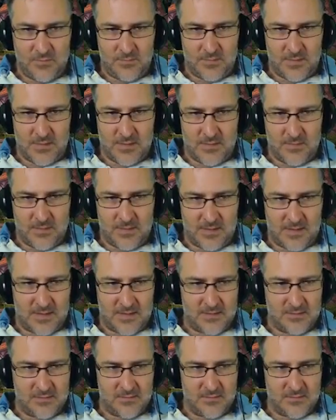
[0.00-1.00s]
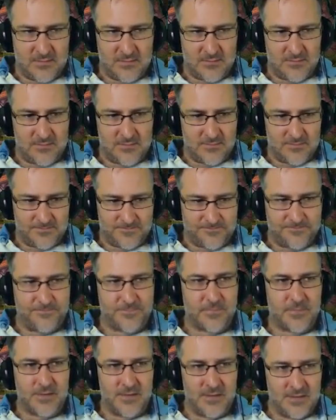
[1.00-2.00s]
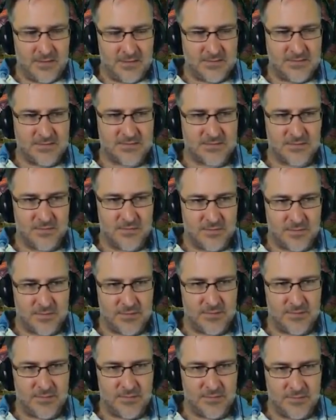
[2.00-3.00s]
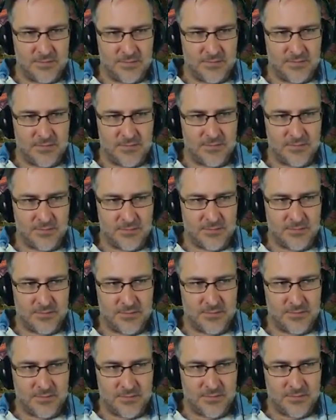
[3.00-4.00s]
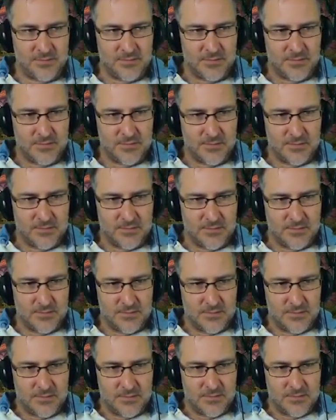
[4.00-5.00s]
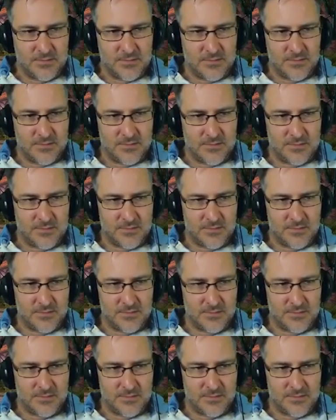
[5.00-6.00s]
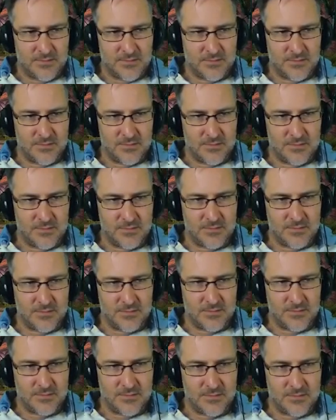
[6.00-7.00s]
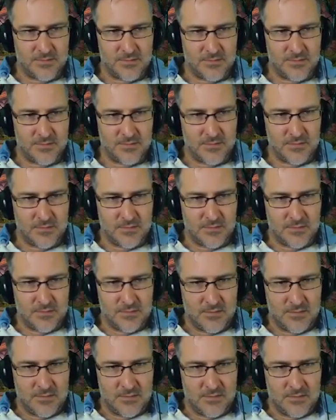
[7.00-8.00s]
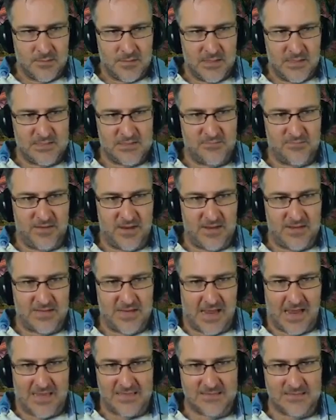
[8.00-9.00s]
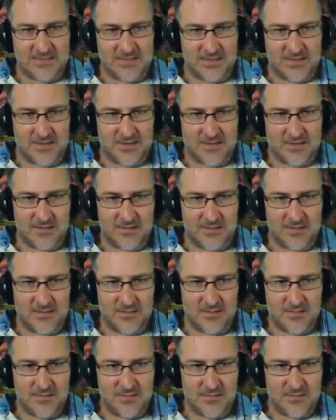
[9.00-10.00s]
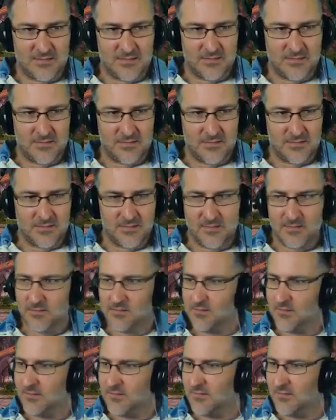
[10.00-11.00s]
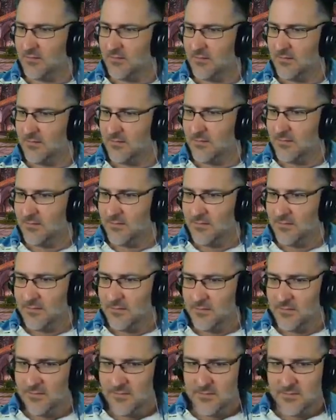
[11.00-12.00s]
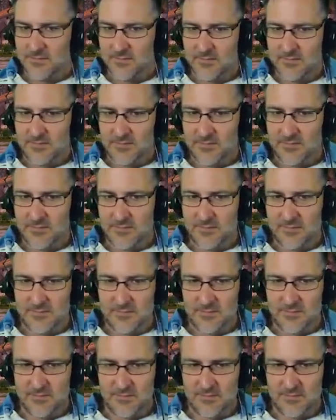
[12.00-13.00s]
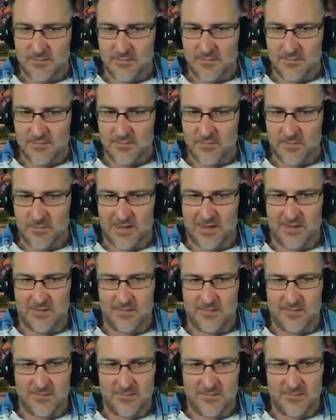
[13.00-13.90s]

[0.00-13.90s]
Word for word: yeah, we got, it is cool. Gathered to mourn the loss of High Lord Tirion Fordring. Many of you look to him as it's fantastic. The paragon of what we all strive to be. Wow.